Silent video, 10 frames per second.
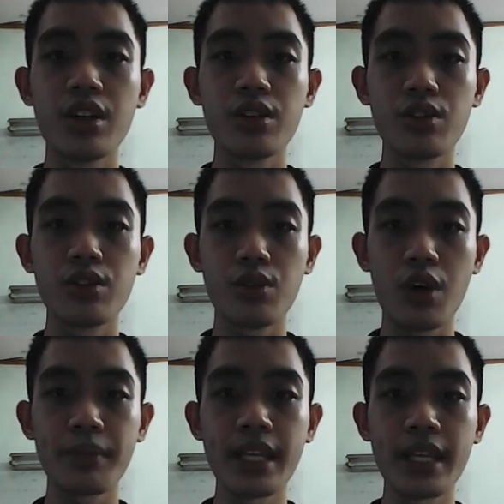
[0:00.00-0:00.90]
To
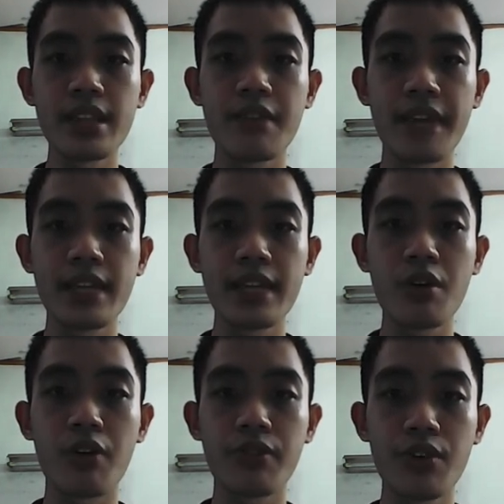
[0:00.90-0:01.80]
obtain the value
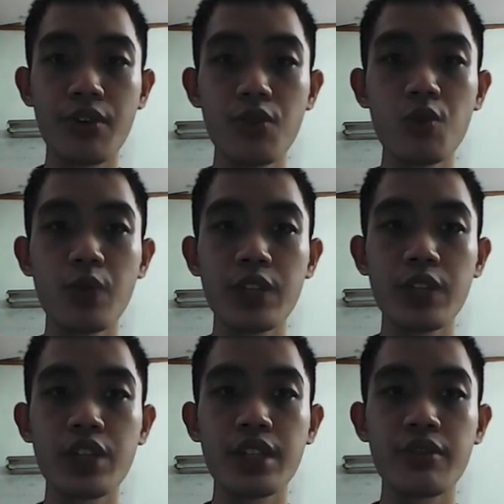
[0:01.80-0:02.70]
of rho, which
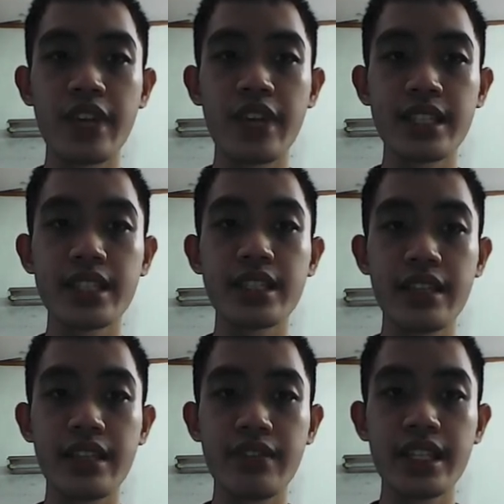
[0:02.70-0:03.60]
is
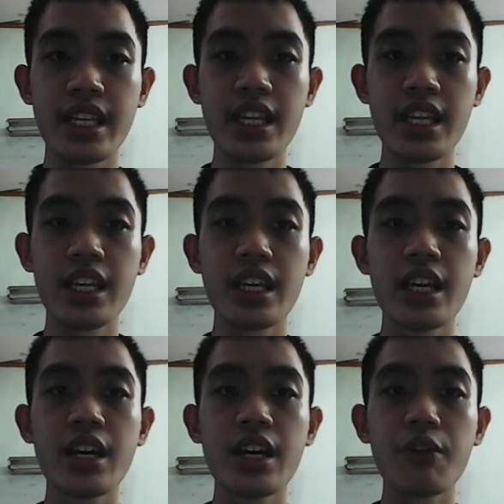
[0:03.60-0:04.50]
resistivity,
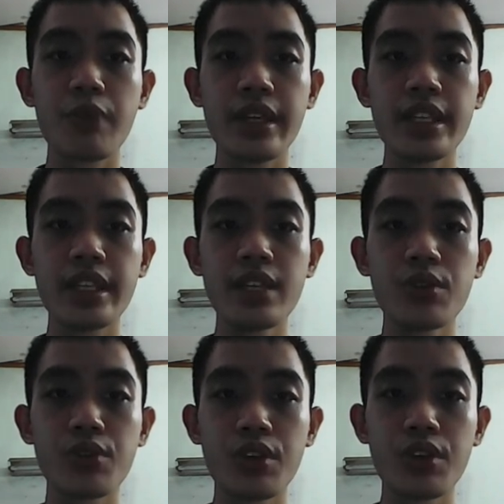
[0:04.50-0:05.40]
we need to
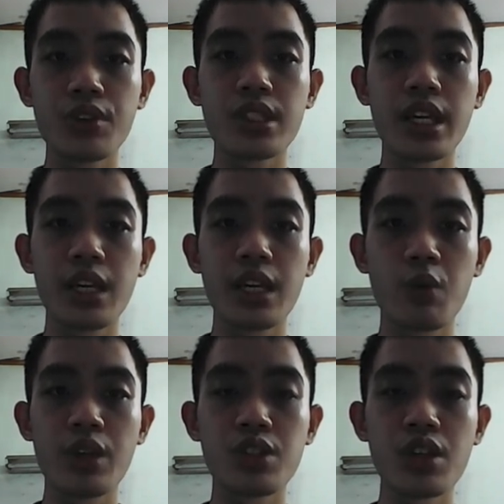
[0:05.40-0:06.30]
use the
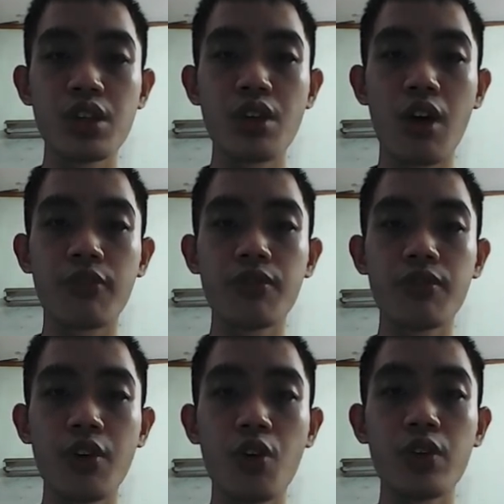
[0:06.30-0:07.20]
equation of
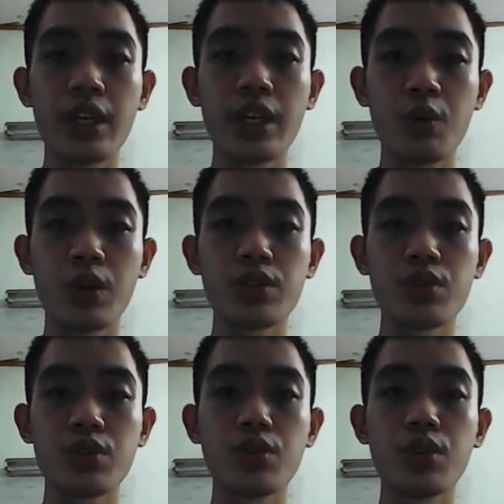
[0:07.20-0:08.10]
rho equals to
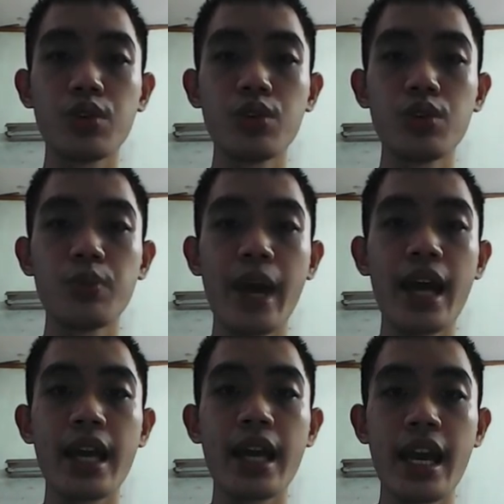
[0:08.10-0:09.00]
2 pi
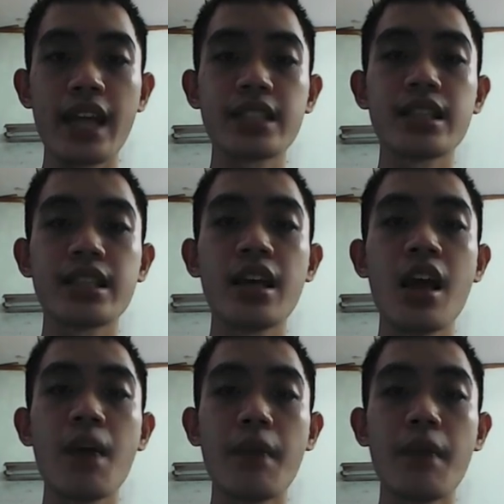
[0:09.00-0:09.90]
s
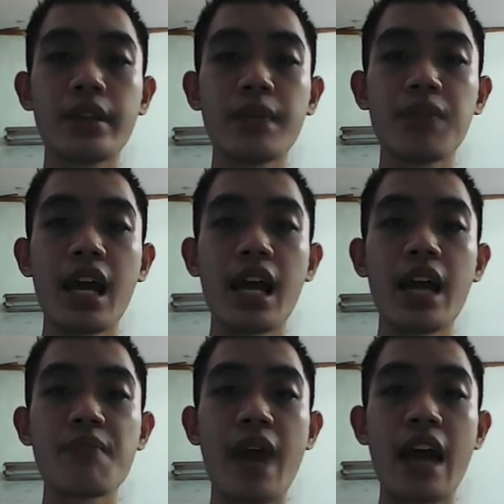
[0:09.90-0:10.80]
multiplied
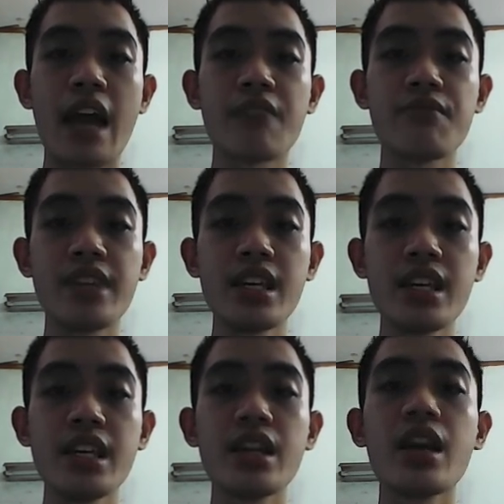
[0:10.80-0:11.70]
by V
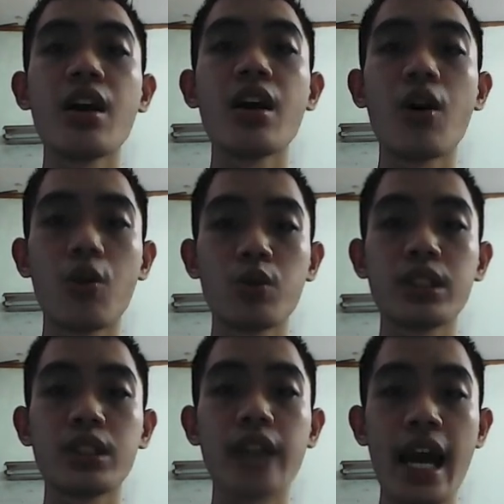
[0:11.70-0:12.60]
over
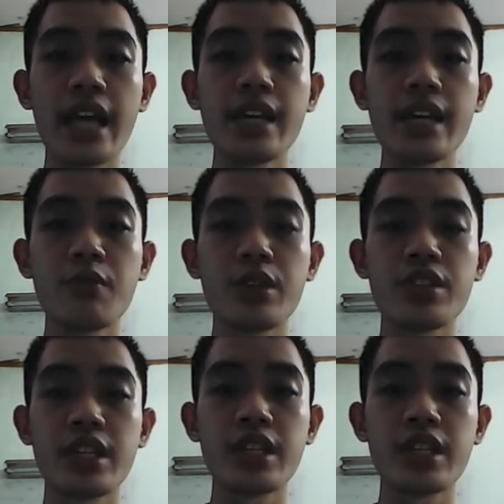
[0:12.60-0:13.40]
I, which is